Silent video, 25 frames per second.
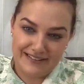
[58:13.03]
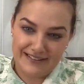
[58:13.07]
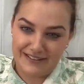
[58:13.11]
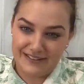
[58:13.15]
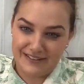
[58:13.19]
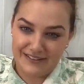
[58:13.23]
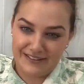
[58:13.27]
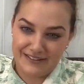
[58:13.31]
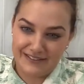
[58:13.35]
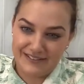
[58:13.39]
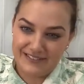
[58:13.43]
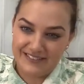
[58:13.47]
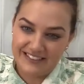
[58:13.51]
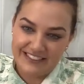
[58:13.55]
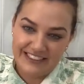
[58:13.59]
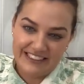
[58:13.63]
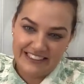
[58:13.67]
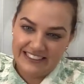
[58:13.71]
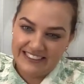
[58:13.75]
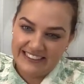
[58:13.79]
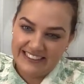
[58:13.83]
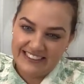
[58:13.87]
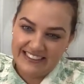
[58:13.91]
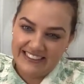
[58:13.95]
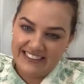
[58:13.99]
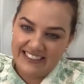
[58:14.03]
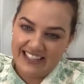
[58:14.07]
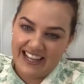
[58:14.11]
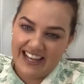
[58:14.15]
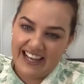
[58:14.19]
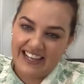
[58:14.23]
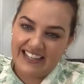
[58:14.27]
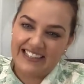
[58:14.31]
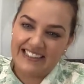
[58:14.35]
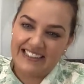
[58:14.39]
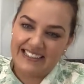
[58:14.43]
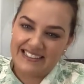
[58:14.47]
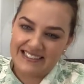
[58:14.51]
So
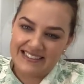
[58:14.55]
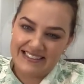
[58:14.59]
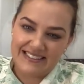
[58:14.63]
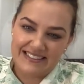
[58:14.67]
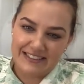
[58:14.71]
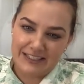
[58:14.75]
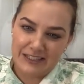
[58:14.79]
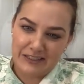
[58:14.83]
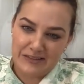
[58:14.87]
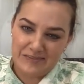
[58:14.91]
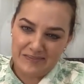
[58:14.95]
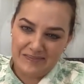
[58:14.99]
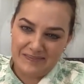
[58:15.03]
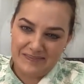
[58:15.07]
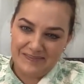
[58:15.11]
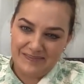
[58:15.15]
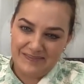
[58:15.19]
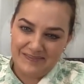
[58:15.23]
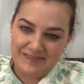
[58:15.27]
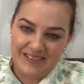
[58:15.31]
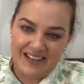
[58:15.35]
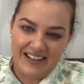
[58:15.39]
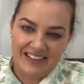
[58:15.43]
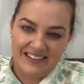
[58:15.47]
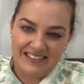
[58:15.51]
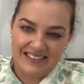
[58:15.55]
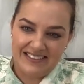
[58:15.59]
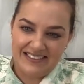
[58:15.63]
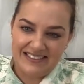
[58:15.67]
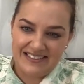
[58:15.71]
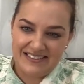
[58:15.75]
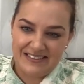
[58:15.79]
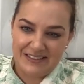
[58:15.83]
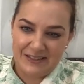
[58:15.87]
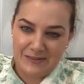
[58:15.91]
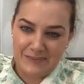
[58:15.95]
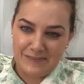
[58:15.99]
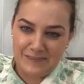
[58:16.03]
I got to
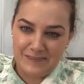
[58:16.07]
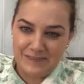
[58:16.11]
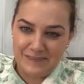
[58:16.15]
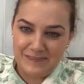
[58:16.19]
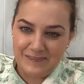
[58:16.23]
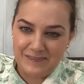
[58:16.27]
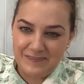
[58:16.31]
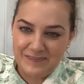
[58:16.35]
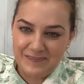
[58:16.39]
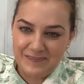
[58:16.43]
stop.